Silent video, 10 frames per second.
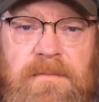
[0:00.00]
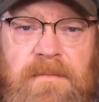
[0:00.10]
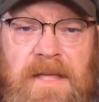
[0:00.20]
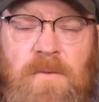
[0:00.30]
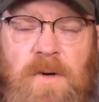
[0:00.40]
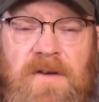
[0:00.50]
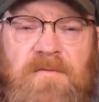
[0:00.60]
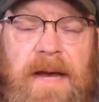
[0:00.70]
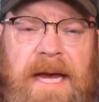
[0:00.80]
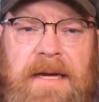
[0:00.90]
It would have
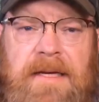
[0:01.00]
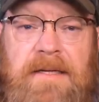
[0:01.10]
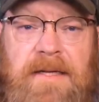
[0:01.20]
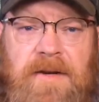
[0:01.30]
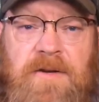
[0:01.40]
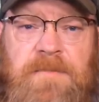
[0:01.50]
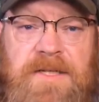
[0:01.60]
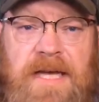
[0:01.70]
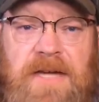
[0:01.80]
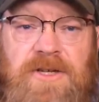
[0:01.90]
made continued
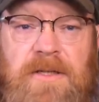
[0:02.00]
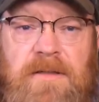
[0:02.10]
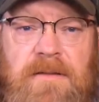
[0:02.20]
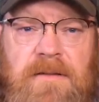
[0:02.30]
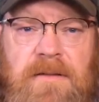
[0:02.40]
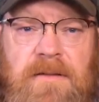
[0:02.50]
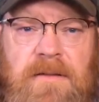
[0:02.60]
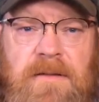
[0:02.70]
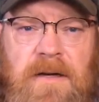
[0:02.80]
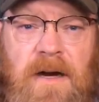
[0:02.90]
possession
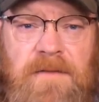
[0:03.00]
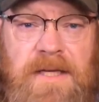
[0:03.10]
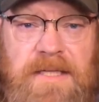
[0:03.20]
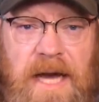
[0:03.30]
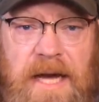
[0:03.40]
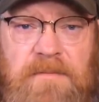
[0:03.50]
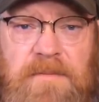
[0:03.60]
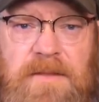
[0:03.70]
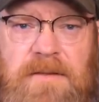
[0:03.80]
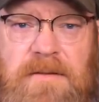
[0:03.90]
of these
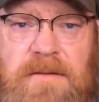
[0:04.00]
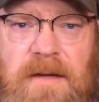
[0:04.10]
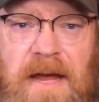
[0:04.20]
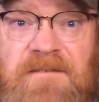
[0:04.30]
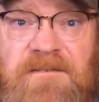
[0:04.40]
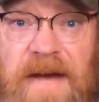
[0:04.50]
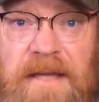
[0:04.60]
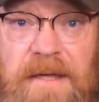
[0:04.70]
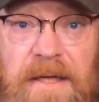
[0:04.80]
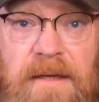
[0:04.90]
items a
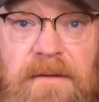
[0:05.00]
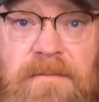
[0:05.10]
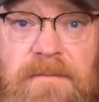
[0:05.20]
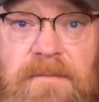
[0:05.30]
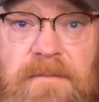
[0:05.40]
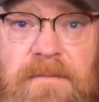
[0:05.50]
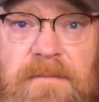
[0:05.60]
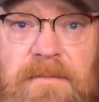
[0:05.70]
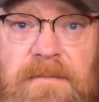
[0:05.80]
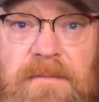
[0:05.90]
felony
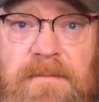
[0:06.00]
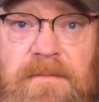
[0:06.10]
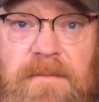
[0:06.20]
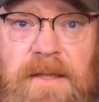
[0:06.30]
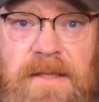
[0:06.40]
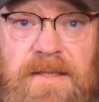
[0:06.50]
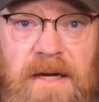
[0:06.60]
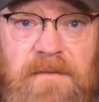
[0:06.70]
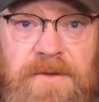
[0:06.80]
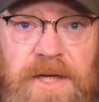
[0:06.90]
in the
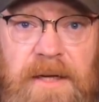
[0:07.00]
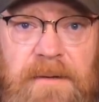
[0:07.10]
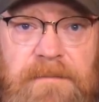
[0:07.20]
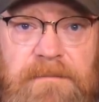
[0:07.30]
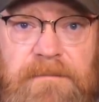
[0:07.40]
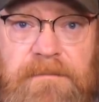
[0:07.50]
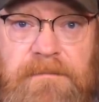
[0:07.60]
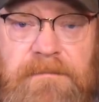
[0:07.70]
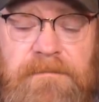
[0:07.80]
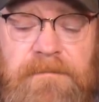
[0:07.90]
state of Virginia.
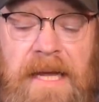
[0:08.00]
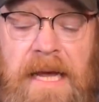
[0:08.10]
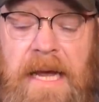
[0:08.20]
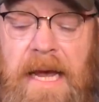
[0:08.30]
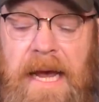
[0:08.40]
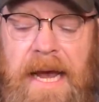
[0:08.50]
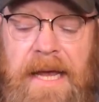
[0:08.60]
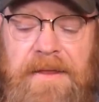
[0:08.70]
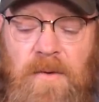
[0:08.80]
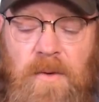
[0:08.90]

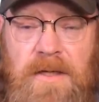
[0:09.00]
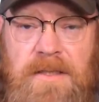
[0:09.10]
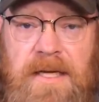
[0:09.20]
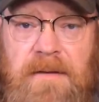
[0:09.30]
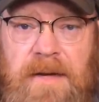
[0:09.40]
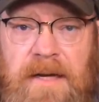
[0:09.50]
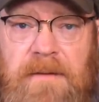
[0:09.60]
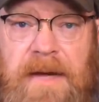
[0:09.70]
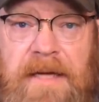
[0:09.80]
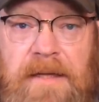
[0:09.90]
And there was an immediate
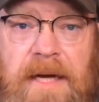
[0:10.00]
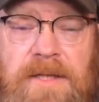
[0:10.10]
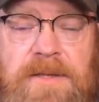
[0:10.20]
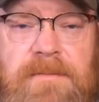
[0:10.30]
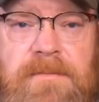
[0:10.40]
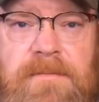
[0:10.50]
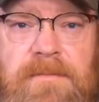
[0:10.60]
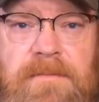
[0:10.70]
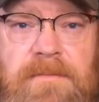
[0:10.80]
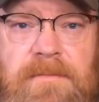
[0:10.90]
backlash.
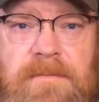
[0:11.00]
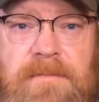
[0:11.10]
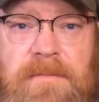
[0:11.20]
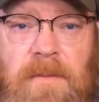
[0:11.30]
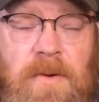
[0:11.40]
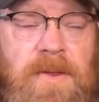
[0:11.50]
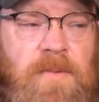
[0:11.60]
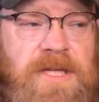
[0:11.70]
I mean, we